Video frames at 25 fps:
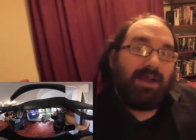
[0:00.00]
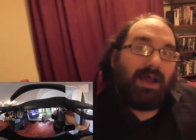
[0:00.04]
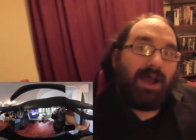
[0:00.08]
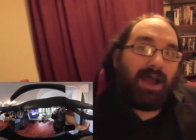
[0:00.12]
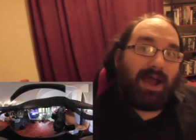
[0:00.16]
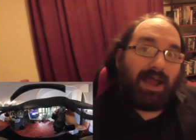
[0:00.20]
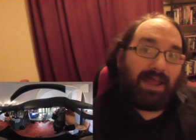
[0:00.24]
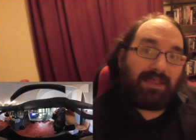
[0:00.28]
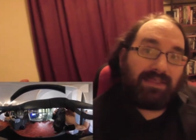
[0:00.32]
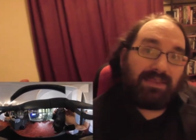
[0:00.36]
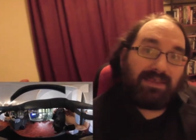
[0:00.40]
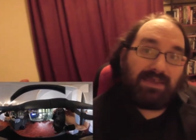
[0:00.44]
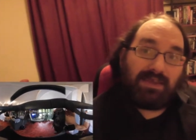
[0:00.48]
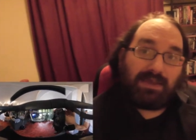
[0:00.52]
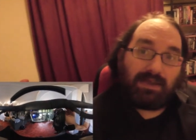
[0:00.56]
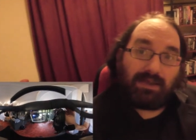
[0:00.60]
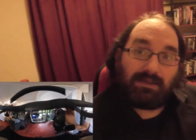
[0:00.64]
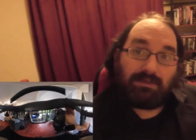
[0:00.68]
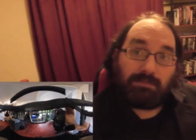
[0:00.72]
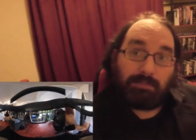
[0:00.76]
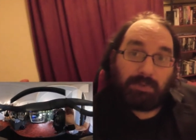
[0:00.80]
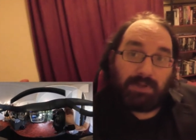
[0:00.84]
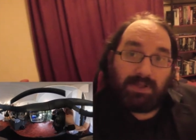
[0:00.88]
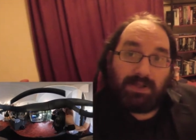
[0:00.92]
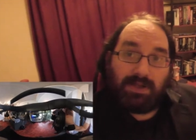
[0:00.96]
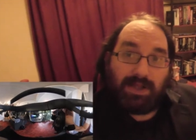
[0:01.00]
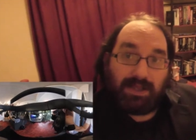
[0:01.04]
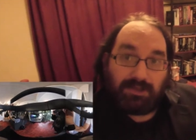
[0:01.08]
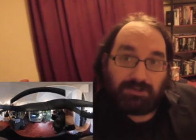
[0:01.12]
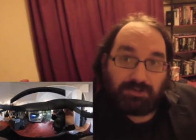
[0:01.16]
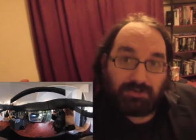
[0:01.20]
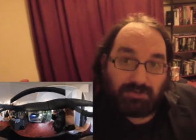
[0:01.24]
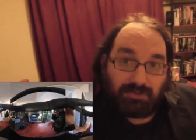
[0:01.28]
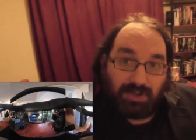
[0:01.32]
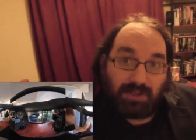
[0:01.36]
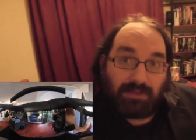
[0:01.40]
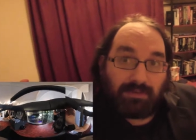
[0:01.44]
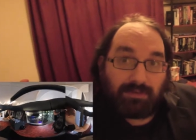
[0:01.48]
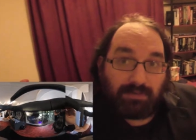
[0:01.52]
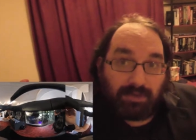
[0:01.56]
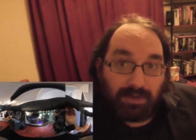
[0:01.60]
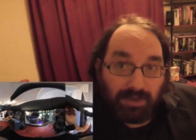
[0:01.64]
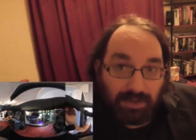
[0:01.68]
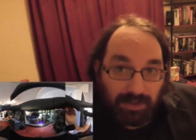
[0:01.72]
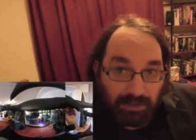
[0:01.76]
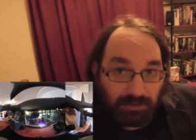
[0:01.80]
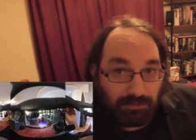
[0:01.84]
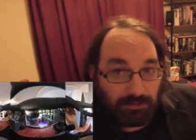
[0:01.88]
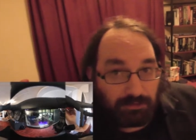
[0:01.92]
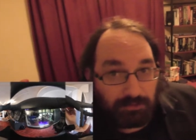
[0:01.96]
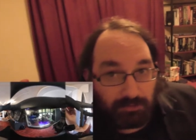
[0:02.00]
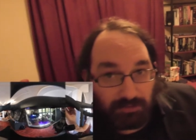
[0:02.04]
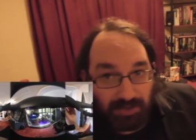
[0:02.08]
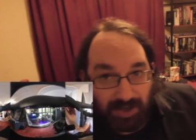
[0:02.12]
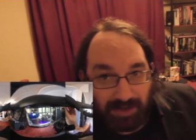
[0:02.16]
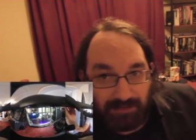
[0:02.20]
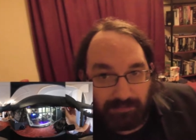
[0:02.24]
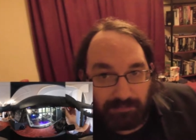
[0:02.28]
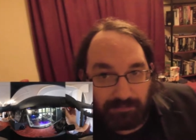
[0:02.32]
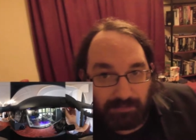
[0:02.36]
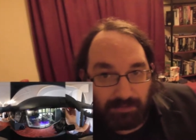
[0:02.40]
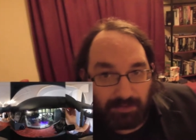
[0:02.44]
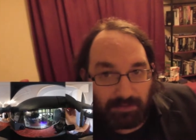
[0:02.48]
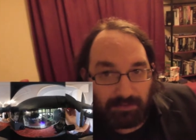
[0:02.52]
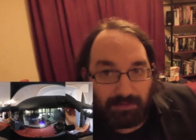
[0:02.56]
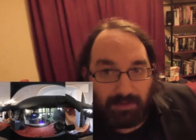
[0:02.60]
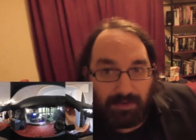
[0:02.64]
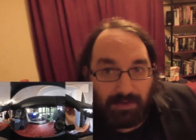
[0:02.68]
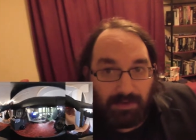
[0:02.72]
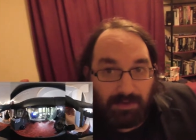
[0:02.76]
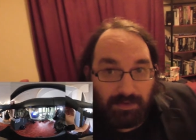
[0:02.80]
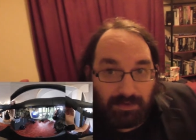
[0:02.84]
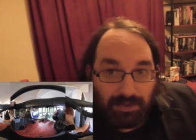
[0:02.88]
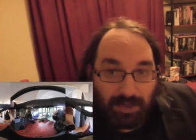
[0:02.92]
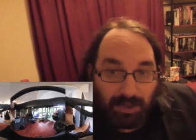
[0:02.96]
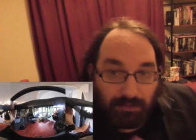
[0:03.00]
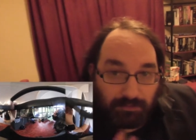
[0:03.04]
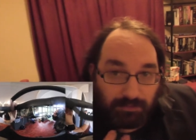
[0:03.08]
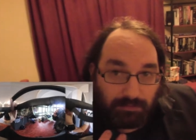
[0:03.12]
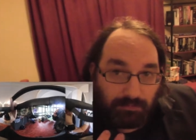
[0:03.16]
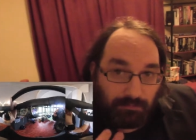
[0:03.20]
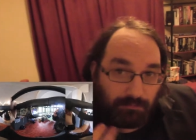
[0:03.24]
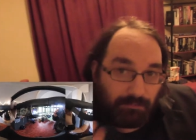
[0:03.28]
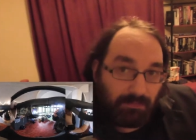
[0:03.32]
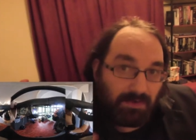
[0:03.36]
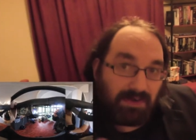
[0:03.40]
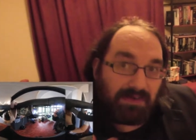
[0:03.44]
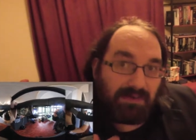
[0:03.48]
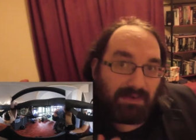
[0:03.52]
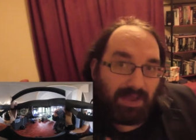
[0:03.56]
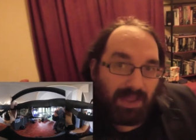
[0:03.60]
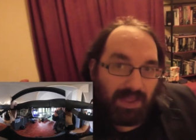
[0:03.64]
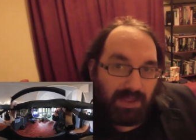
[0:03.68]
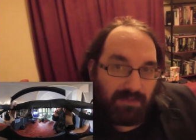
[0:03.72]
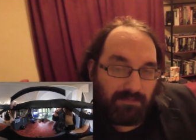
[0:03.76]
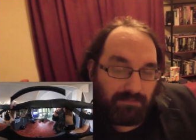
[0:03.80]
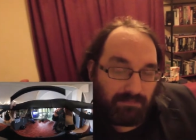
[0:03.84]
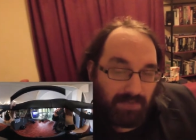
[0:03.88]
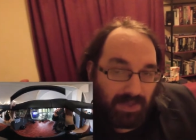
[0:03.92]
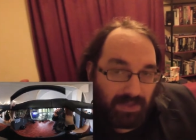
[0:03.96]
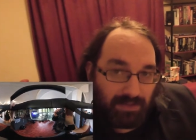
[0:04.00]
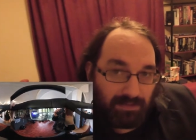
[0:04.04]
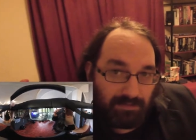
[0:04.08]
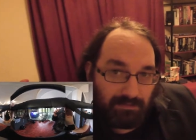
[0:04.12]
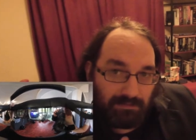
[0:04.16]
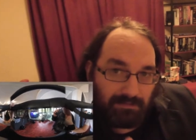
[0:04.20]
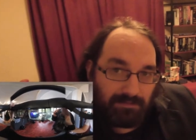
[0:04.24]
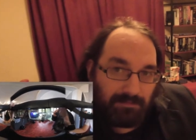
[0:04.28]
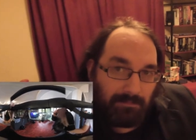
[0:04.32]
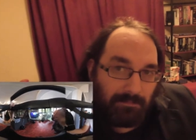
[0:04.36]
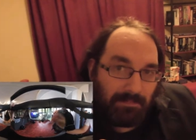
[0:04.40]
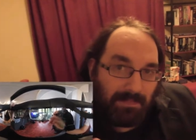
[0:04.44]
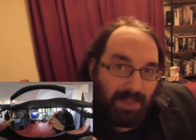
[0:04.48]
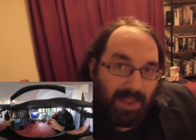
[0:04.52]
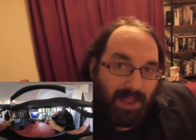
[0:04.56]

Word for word: at the EXP Leisure Centre in Stratford. That was a three day event.